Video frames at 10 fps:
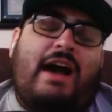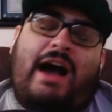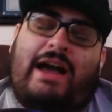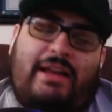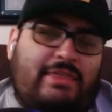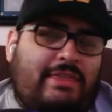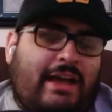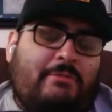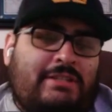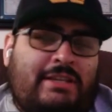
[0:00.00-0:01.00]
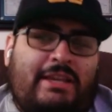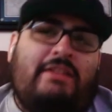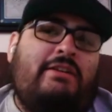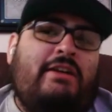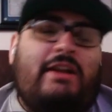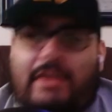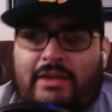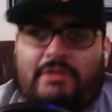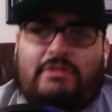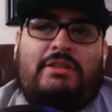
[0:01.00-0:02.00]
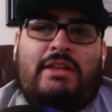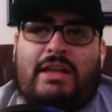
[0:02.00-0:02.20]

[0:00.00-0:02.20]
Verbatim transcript: I thought that was killer. It killed